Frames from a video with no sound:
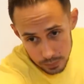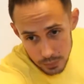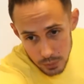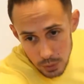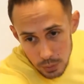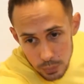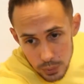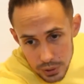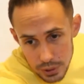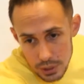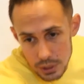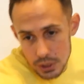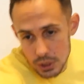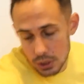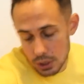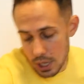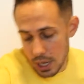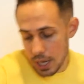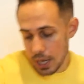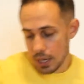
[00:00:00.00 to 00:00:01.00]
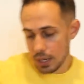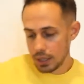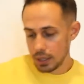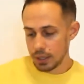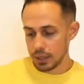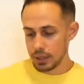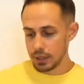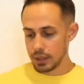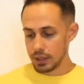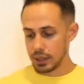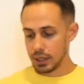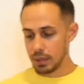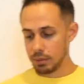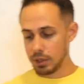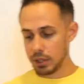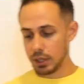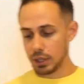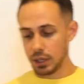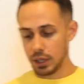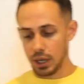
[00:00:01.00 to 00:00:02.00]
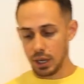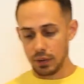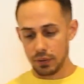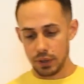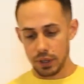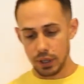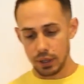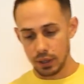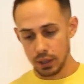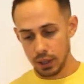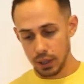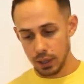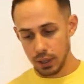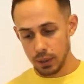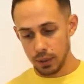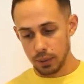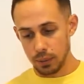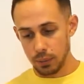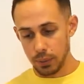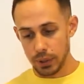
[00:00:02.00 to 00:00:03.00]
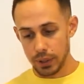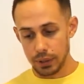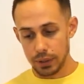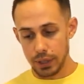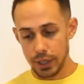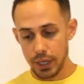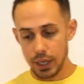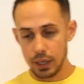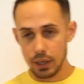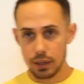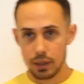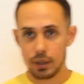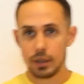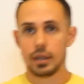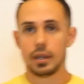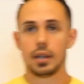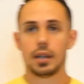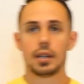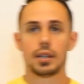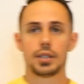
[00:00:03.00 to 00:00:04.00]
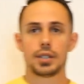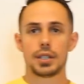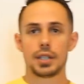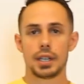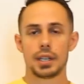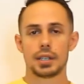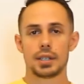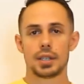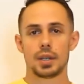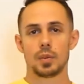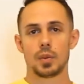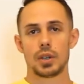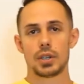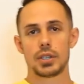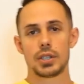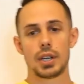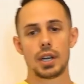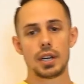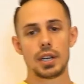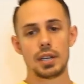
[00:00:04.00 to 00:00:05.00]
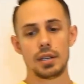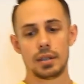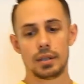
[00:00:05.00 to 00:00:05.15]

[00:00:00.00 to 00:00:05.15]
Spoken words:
with this tray is I'm just gonna cover it with a lid, stick it somewhere sunny,